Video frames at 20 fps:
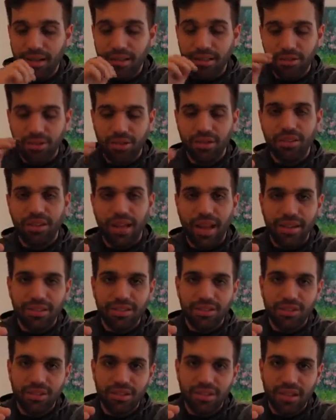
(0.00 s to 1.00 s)
I started
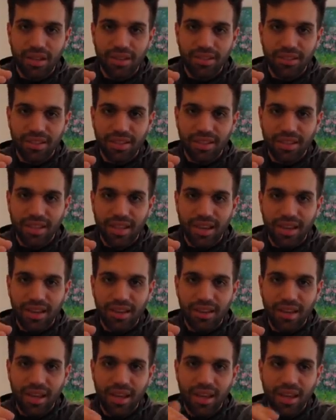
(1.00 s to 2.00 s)
exercising again,